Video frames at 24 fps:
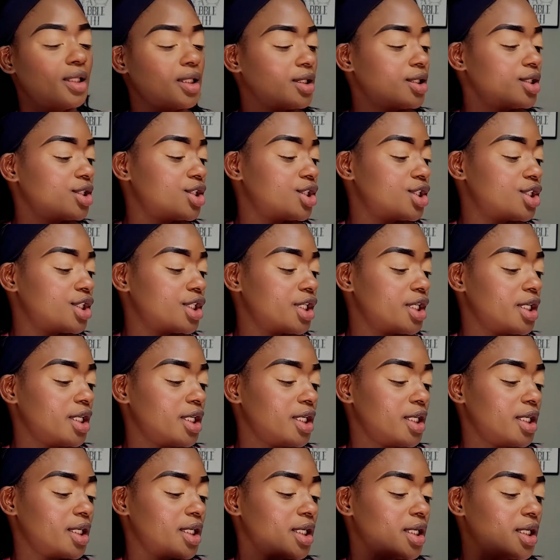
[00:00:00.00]
the cheek,
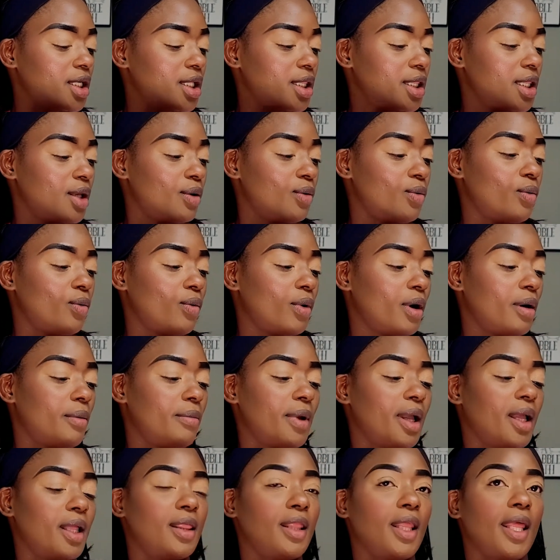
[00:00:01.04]
the
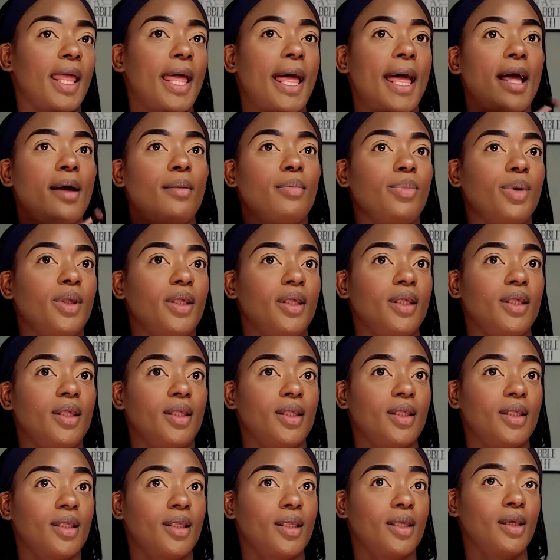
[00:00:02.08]
warm, and the happy.
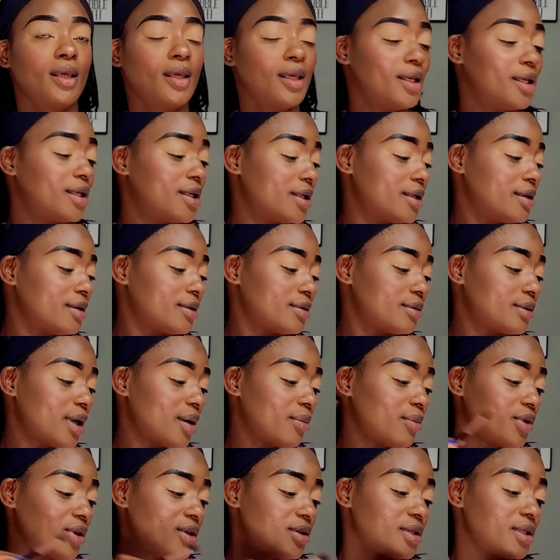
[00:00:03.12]
So
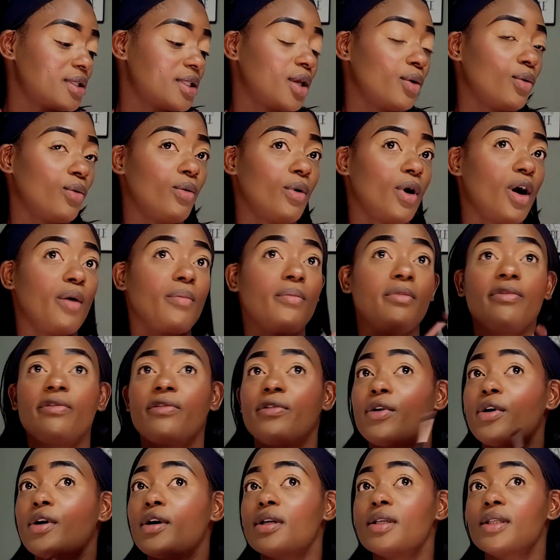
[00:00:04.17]
I'm using the warm
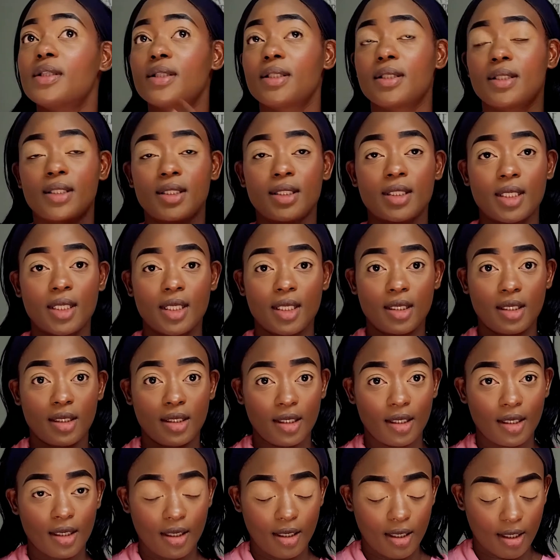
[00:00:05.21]
first
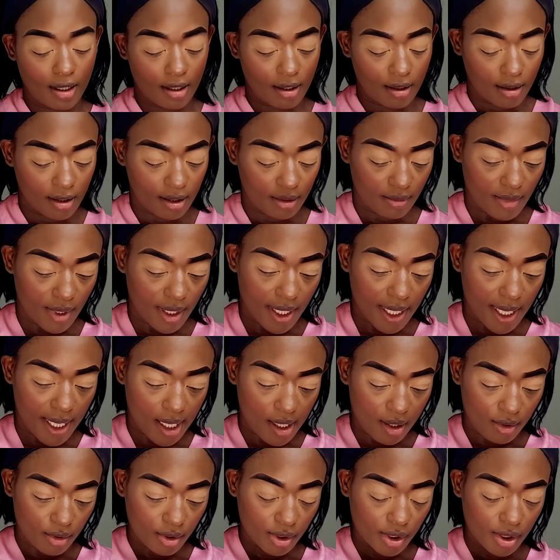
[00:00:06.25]
on my
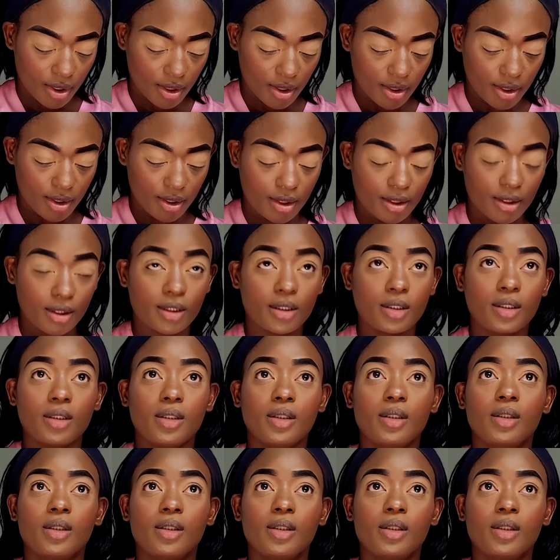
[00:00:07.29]
outer